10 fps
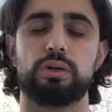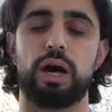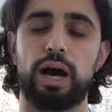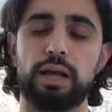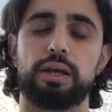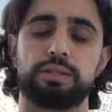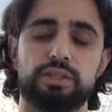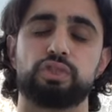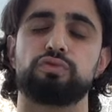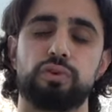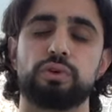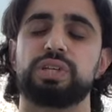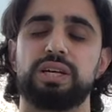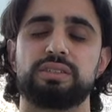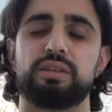highlights this verse
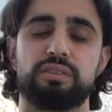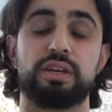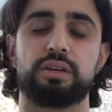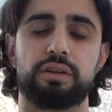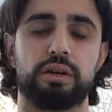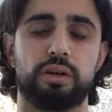as the dhikr,